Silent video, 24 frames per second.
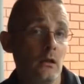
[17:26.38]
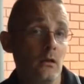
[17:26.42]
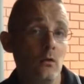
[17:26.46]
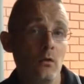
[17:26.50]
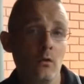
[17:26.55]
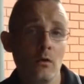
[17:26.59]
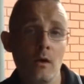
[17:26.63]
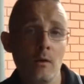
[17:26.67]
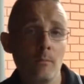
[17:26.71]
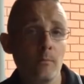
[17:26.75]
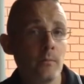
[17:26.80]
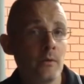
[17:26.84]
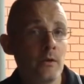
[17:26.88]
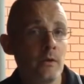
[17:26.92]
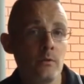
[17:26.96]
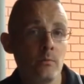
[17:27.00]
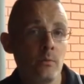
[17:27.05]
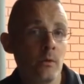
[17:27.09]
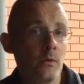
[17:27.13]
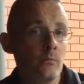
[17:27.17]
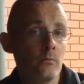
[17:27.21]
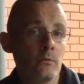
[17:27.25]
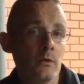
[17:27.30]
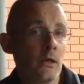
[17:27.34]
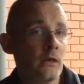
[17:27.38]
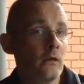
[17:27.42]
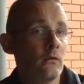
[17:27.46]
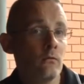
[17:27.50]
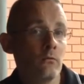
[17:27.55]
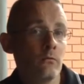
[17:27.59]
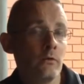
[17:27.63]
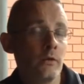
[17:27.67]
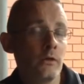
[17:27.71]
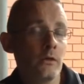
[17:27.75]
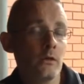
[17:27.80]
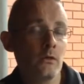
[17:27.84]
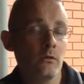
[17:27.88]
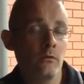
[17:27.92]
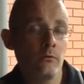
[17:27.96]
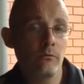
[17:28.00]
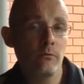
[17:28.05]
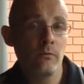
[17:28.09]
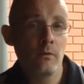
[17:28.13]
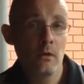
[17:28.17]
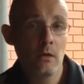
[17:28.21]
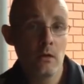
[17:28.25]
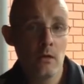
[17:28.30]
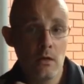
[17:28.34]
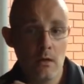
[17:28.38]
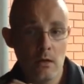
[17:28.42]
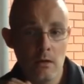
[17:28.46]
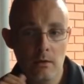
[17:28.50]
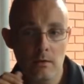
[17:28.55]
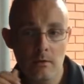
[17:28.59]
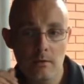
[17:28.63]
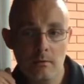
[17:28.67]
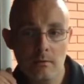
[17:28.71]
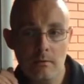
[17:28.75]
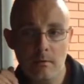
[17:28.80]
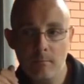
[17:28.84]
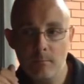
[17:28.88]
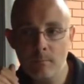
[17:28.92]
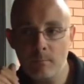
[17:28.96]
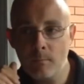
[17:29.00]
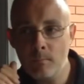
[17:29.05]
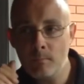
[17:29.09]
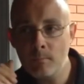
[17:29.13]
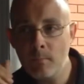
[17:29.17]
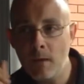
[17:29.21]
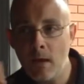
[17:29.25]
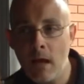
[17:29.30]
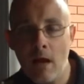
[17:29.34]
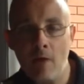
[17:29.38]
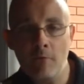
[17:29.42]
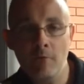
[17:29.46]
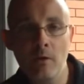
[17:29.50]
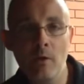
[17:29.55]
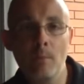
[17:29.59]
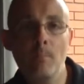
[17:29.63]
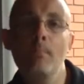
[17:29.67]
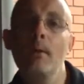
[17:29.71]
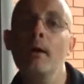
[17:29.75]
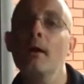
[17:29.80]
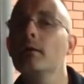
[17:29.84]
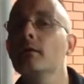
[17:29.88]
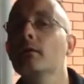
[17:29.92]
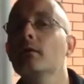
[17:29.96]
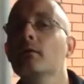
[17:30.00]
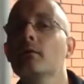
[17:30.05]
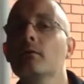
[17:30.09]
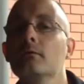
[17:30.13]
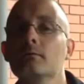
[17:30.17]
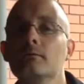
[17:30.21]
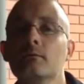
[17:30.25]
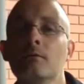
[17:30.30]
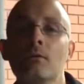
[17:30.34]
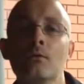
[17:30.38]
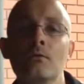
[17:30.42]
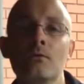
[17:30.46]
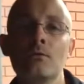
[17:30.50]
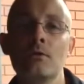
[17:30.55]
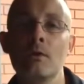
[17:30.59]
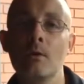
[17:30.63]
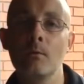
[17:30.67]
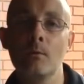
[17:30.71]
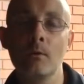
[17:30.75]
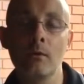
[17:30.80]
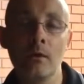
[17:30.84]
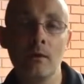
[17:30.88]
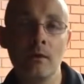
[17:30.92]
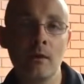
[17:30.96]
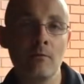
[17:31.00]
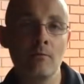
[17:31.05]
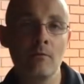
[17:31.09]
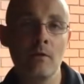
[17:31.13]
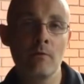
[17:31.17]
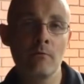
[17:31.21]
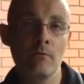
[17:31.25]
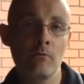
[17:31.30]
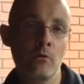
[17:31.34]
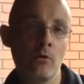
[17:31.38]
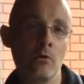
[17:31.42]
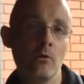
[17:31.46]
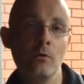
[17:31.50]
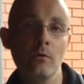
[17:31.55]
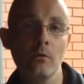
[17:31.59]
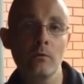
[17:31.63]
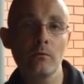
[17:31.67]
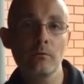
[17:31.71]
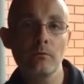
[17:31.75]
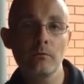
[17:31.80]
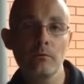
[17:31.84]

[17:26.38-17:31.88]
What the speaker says: A lot of companies won't take the risk of having a punt on someone that they've never heard of.